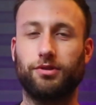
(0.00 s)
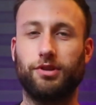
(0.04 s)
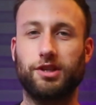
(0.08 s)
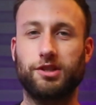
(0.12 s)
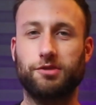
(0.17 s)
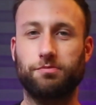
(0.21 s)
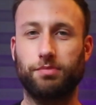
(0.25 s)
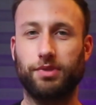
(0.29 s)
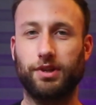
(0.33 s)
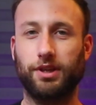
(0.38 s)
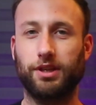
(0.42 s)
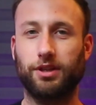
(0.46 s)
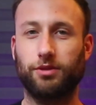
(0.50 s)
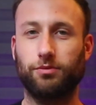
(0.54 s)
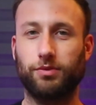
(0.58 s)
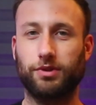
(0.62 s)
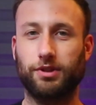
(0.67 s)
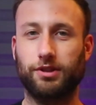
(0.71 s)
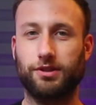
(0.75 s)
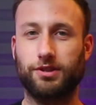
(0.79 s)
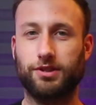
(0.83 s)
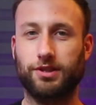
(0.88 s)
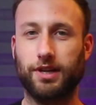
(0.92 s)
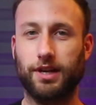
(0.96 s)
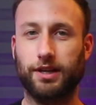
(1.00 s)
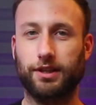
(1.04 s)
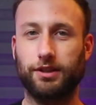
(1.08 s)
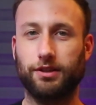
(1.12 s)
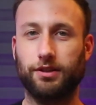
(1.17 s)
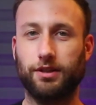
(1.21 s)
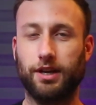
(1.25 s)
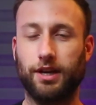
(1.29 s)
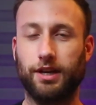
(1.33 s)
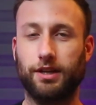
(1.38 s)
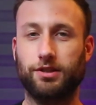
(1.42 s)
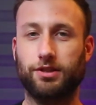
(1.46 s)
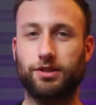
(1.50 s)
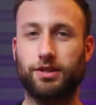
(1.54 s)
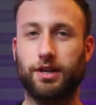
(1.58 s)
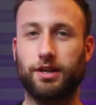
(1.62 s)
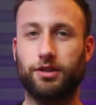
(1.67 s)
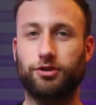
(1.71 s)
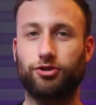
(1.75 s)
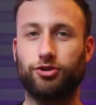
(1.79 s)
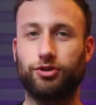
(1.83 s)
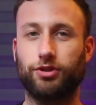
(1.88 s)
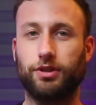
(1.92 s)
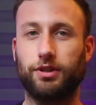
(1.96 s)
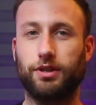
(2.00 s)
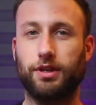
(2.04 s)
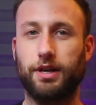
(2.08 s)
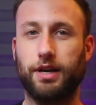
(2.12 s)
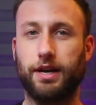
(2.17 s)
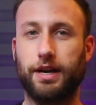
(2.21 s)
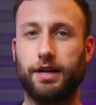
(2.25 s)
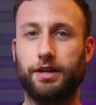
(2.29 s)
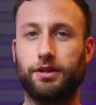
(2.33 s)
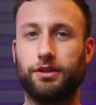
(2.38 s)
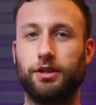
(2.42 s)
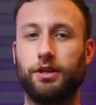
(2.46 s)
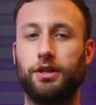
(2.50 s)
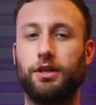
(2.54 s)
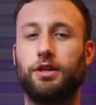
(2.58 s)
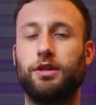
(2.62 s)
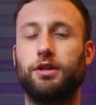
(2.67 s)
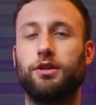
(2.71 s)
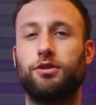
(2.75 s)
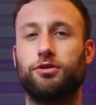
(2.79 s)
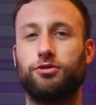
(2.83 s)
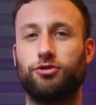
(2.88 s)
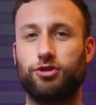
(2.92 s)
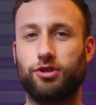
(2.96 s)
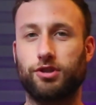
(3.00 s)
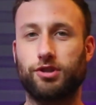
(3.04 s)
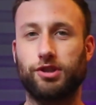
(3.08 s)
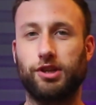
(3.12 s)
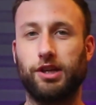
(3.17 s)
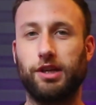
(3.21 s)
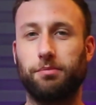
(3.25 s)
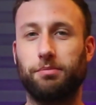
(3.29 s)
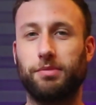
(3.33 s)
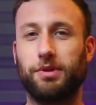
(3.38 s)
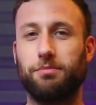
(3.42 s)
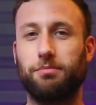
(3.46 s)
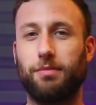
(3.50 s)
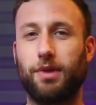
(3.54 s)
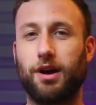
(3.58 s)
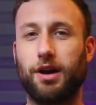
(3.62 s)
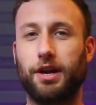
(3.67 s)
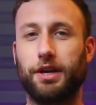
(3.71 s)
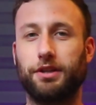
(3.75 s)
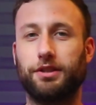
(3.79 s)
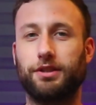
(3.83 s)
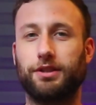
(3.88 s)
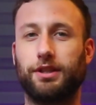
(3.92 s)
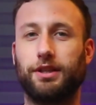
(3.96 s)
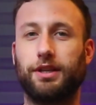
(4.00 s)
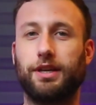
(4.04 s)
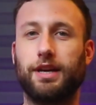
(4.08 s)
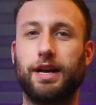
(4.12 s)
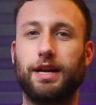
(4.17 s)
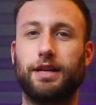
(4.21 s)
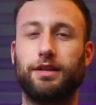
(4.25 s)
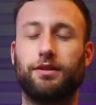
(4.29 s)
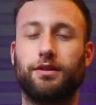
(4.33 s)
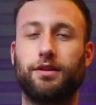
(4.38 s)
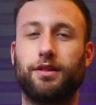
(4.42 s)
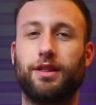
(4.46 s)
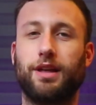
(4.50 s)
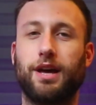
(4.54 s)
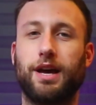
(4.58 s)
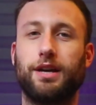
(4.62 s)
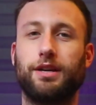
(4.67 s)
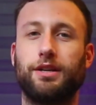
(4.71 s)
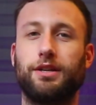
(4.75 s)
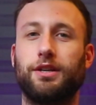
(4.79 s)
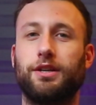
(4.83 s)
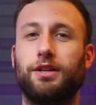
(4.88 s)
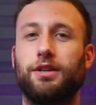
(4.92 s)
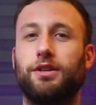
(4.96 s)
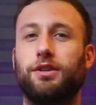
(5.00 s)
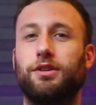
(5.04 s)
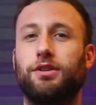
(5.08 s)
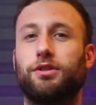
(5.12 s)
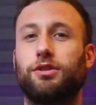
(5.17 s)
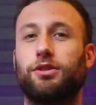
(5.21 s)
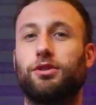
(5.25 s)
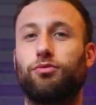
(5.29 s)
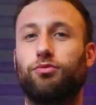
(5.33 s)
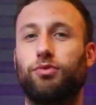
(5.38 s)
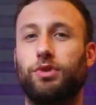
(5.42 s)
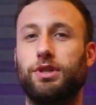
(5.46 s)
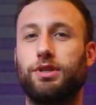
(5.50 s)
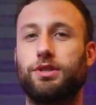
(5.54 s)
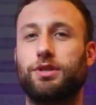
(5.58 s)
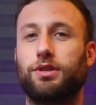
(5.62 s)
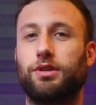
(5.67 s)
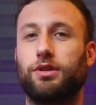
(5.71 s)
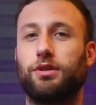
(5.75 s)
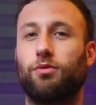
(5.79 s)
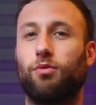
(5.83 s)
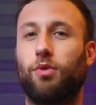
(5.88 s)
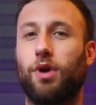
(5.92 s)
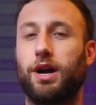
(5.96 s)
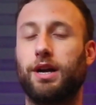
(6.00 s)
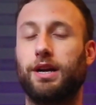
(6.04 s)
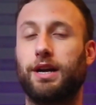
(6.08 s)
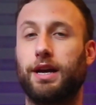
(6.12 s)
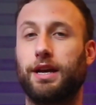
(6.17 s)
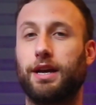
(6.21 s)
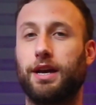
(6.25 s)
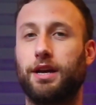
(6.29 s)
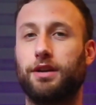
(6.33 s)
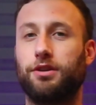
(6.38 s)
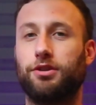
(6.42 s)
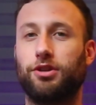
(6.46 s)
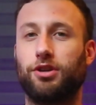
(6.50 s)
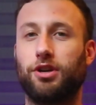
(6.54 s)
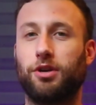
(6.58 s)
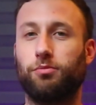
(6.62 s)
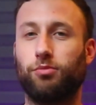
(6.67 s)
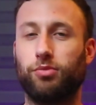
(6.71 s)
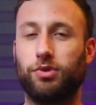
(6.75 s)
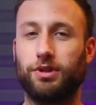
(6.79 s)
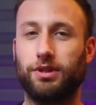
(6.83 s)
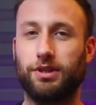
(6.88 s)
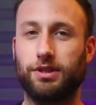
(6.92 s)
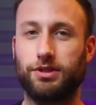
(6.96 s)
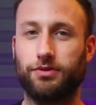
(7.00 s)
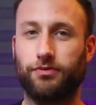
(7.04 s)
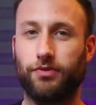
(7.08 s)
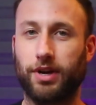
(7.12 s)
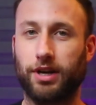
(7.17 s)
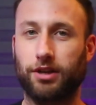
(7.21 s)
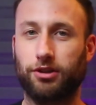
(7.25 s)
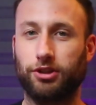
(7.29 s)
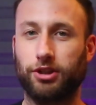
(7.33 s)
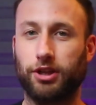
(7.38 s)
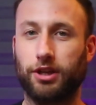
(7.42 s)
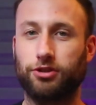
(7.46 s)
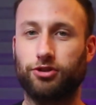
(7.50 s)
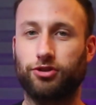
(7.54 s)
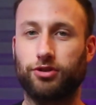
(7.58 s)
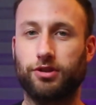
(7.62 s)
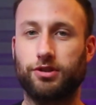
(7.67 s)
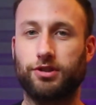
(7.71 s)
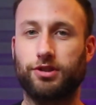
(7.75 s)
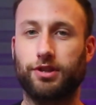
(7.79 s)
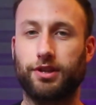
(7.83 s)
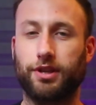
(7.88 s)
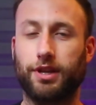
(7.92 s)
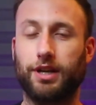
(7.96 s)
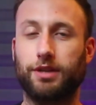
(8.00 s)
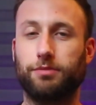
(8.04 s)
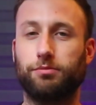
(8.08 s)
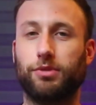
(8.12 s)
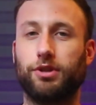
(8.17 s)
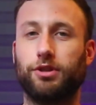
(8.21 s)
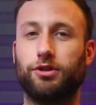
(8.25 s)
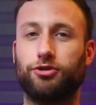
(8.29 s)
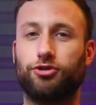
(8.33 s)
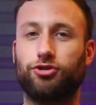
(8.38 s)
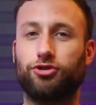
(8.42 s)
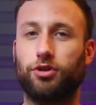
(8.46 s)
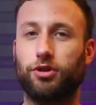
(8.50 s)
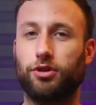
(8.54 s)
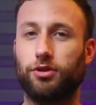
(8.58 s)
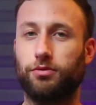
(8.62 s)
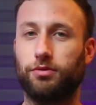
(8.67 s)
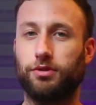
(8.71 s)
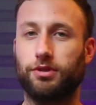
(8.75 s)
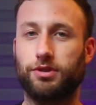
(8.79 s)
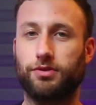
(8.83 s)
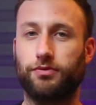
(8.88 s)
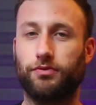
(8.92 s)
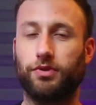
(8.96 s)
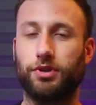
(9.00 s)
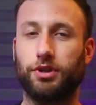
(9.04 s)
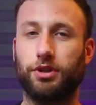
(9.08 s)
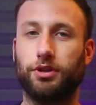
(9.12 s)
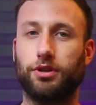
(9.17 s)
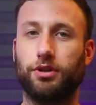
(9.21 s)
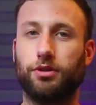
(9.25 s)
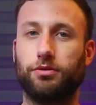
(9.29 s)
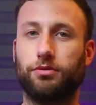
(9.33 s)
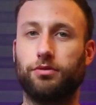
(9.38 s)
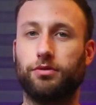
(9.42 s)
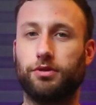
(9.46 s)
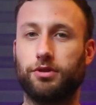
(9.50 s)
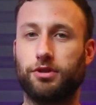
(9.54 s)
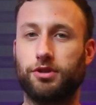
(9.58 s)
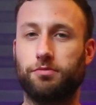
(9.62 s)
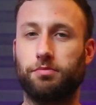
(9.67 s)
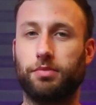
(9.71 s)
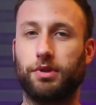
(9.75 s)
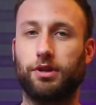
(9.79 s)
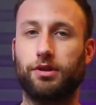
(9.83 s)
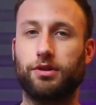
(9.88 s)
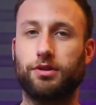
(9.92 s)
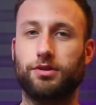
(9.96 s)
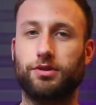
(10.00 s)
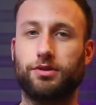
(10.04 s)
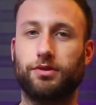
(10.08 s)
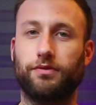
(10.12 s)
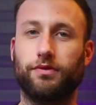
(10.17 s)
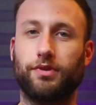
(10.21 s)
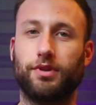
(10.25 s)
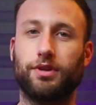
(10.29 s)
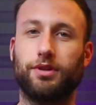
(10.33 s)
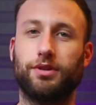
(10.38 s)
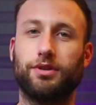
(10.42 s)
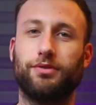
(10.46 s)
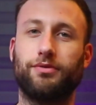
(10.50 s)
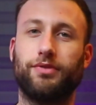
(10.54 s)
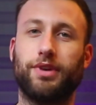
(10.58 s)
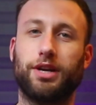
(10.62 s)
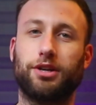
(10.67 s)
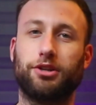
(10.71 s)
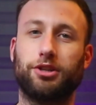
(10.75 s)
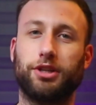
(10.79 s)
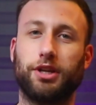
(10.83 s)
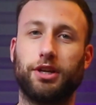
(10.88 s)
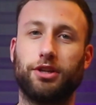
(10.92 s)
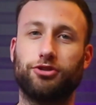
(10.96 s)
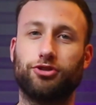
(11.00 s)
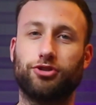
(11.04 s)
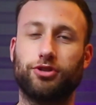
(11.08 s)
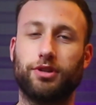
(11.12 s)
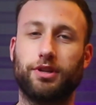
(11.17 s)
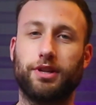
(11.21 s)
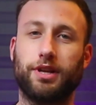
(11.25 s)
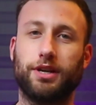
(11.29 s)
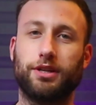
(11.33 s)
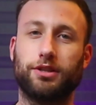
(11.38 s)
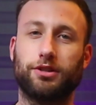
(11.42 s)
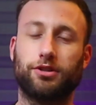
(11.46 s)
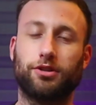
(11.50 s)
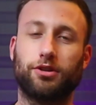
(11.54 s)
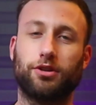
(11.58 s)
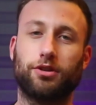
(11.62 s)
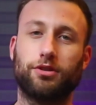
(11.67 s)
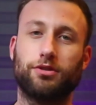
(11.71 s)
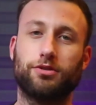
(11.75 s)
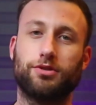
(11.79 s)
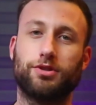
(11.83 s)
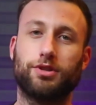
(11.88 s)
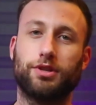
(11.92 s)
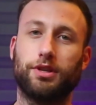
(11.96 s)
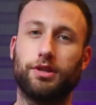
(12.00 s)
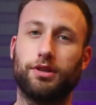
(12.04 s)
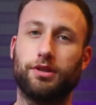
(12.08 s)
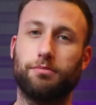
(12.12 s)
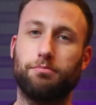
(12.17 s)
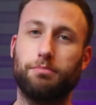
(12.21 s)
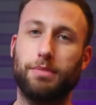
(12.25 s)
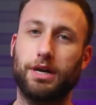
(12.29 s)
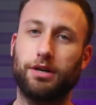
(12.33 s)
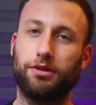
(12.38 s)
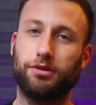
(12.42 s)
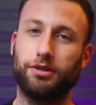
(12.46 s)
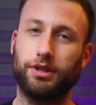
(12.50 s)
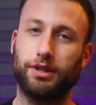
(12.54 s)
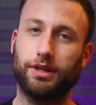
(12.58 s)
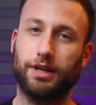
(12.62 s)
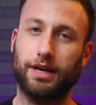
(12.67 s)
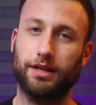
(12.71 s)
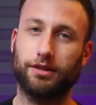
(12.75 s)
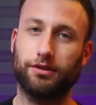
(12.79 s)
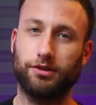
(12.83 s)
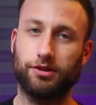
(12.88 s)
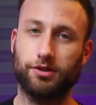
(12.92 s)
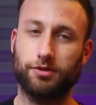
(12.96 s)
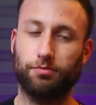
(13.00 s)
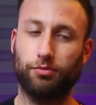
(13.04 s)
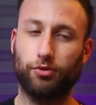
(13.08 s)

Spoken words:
let's begin with the second A section, and just keep in mind again that the reason why I ended up with these variations that I'm going to show you in this video is because of the variation that occurs in the melody at these